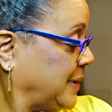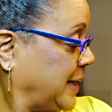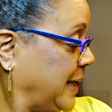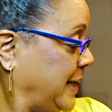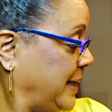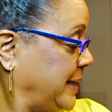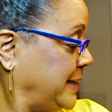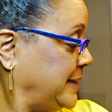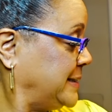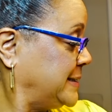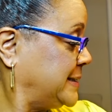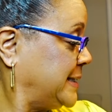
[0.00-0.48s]

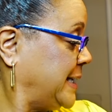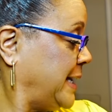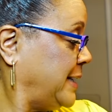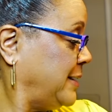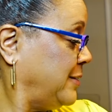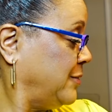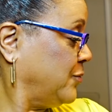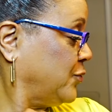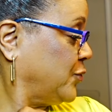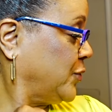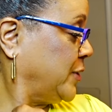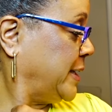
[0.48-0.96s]
guys,
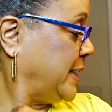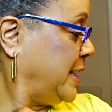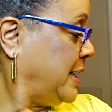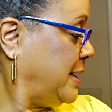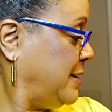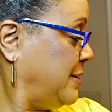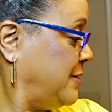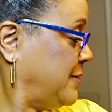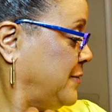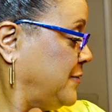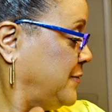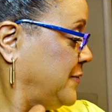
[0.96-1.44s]
getting rid
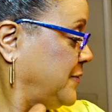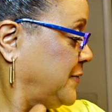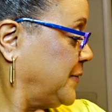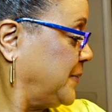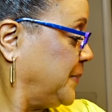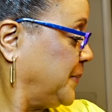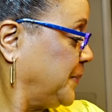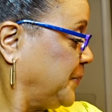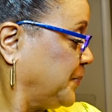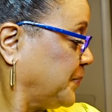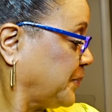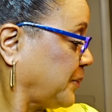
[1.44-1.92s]
of
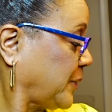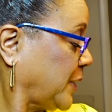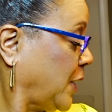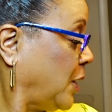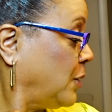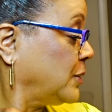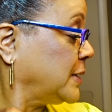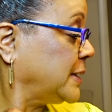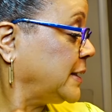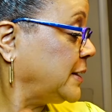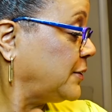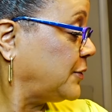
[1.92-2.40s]

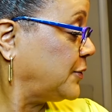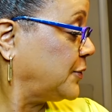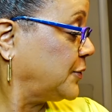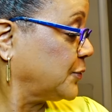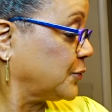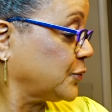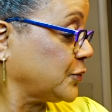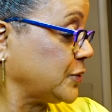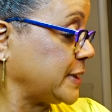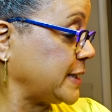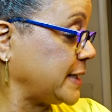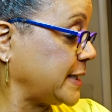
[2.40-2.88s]
only
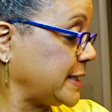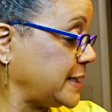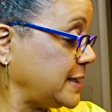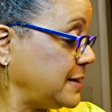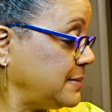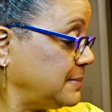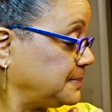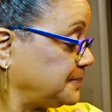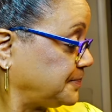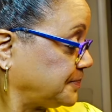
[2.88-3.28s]
three